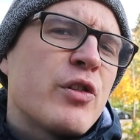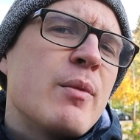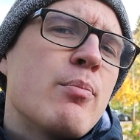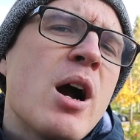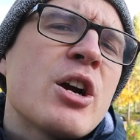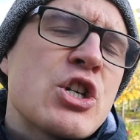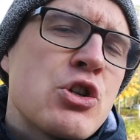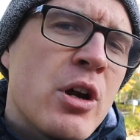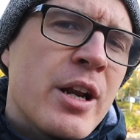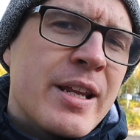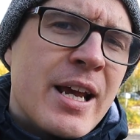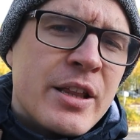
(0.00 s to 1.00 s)
3,
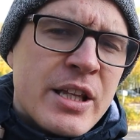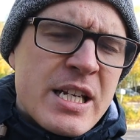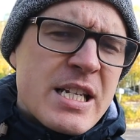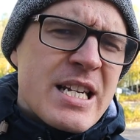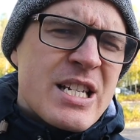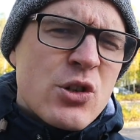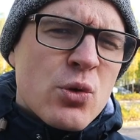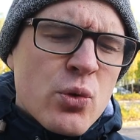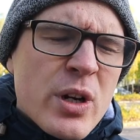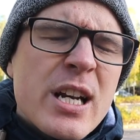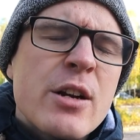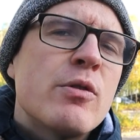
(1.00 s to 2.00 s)
punctuality, and this is
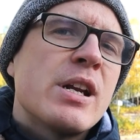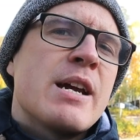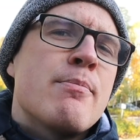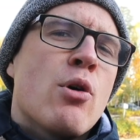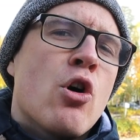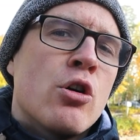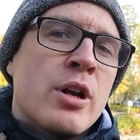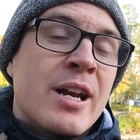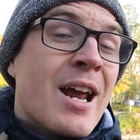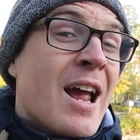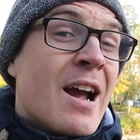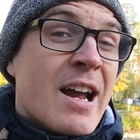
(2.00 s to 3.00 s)
really, really
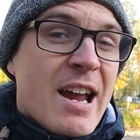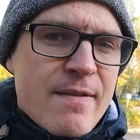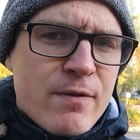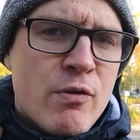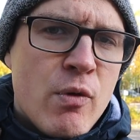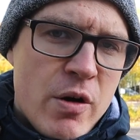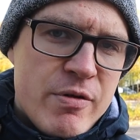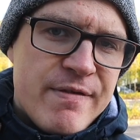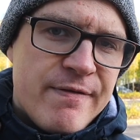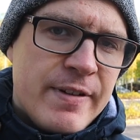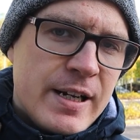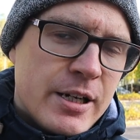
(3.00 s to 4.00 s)
important everywhere in
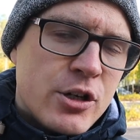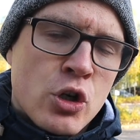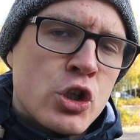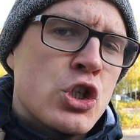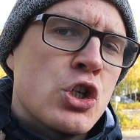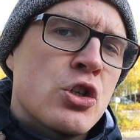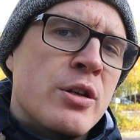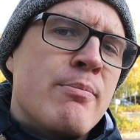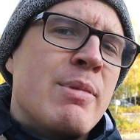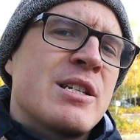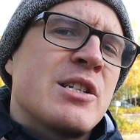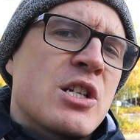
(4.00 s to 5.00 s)
Finland, not just in
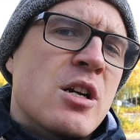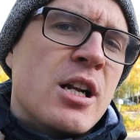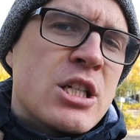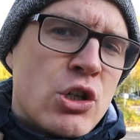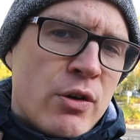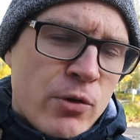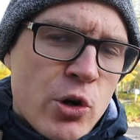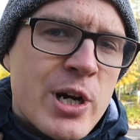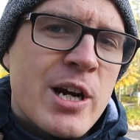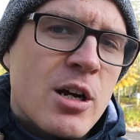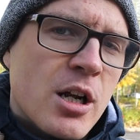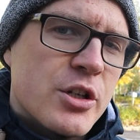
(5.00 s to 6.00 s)
business culture and
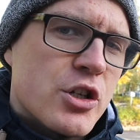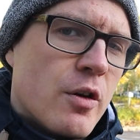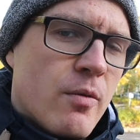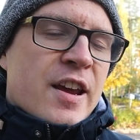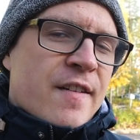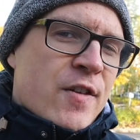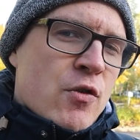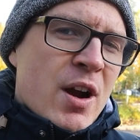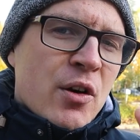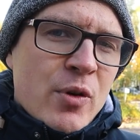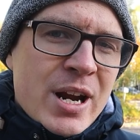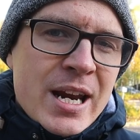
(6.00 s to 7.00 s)
working culture. If you
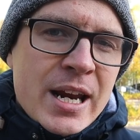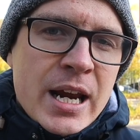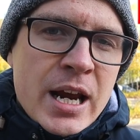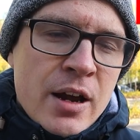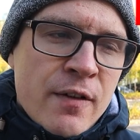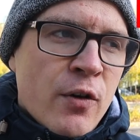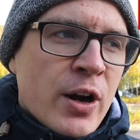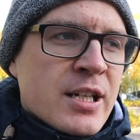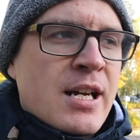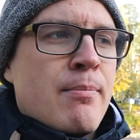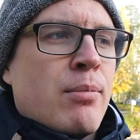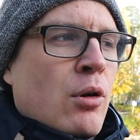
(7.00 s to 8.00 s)
agree, for
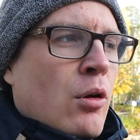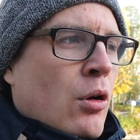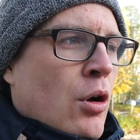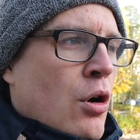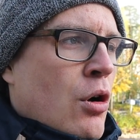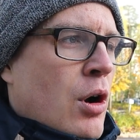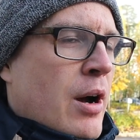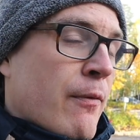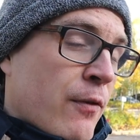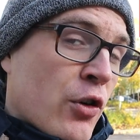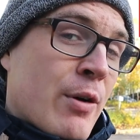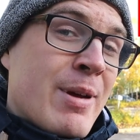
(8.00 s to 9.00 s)
example,
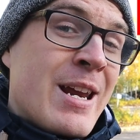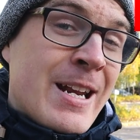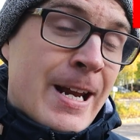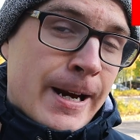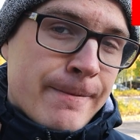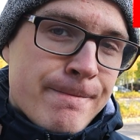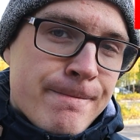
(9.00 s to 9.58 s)
for a meeting